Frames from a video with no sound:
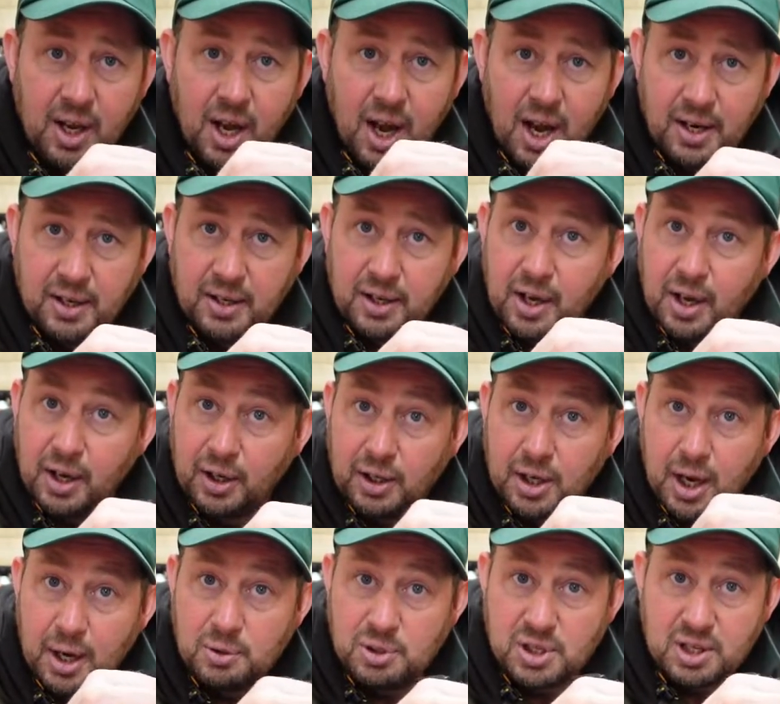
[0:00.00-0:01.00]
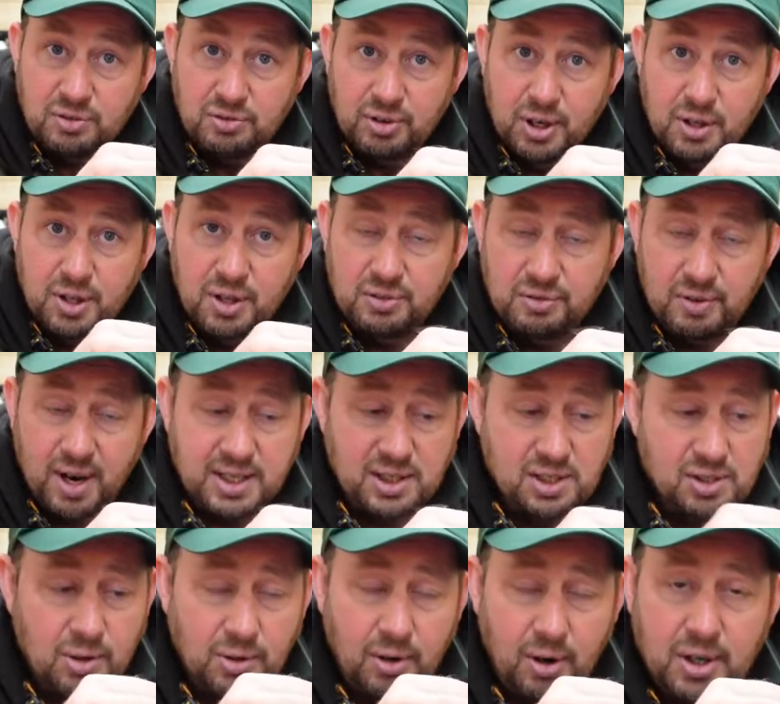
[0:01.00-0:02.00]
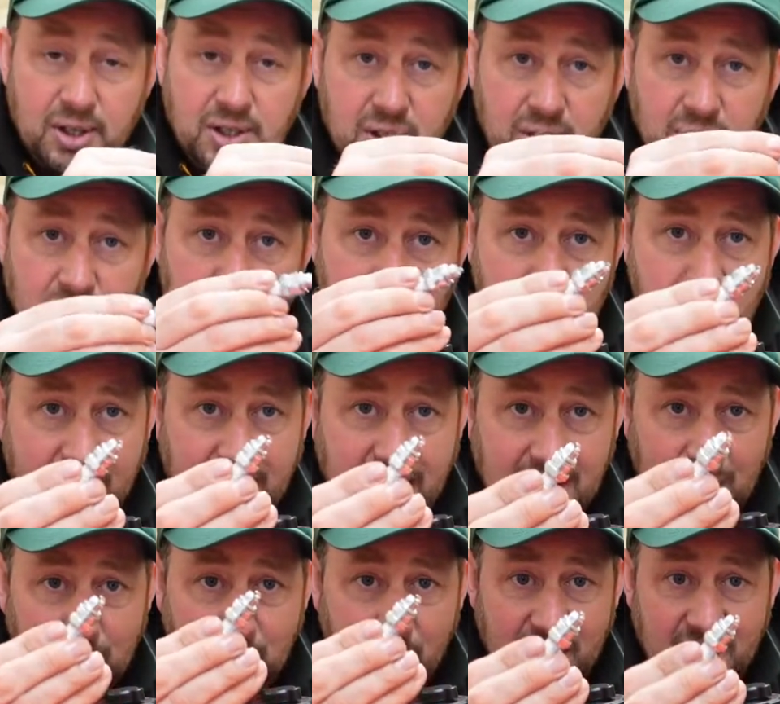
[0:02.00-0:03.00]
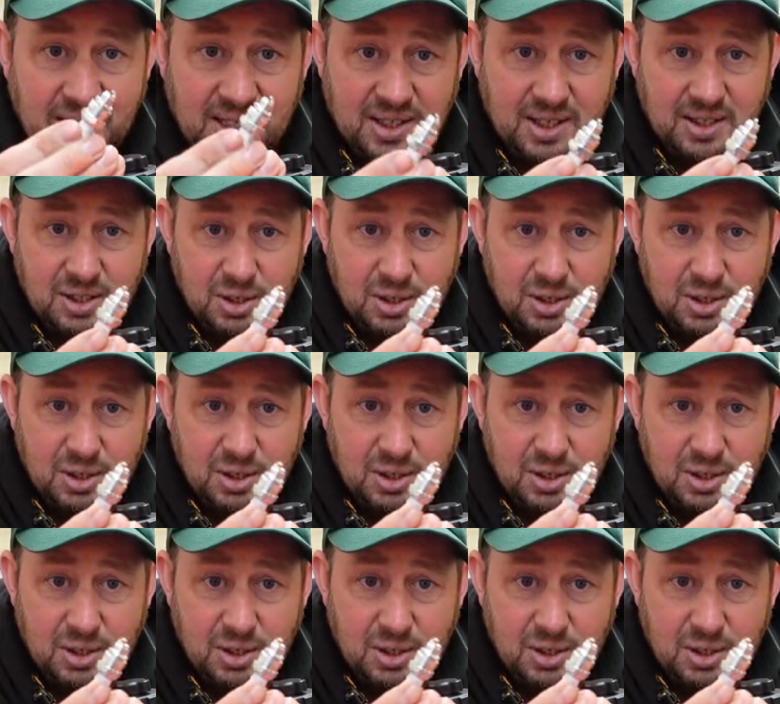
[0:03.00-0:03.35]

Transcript: and goes in through the threads. All right, so it does make it a bit easier.